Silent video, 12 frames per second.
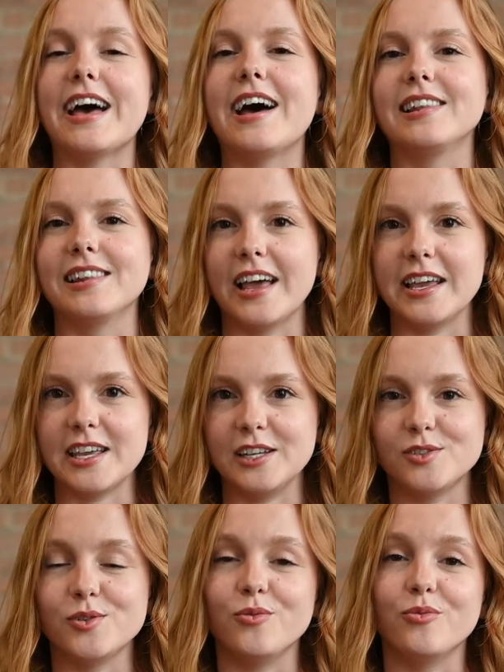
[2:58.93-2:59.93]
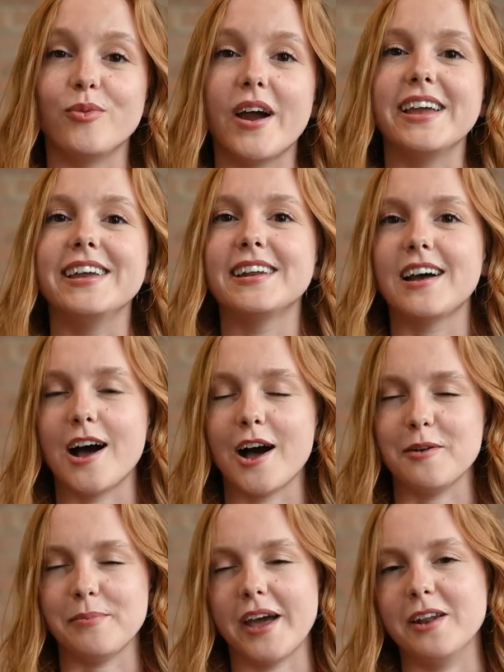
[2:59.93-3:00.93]
that liking to write
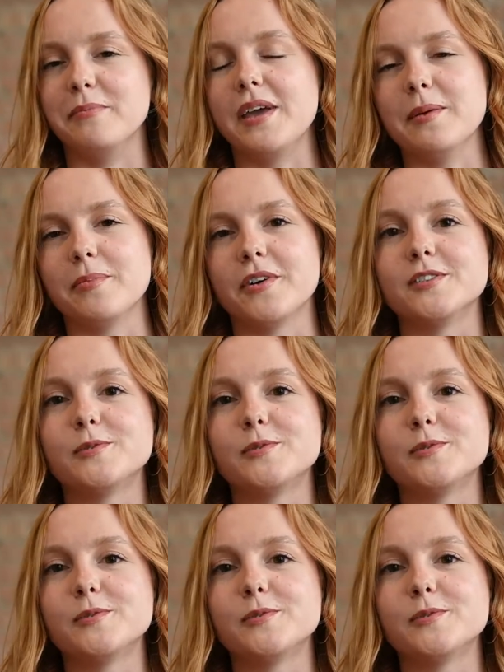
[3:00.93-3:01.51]
on pen and paper